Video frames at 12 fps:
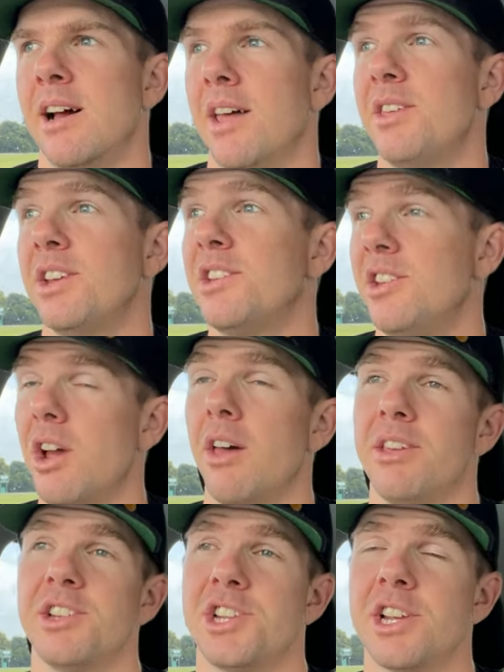I think, I
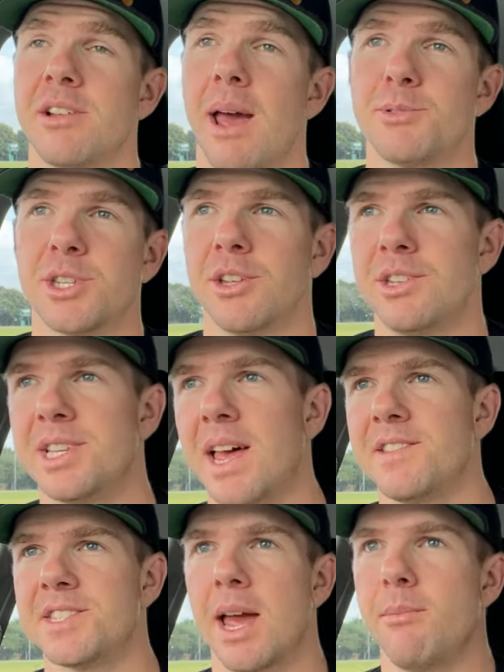think she could absolutely
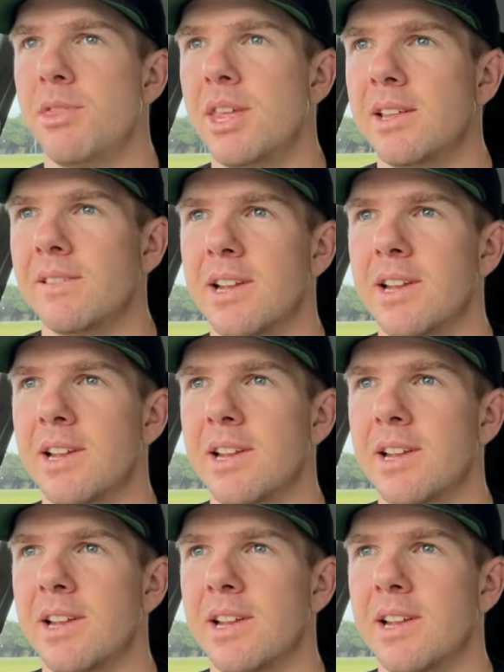say the same thing,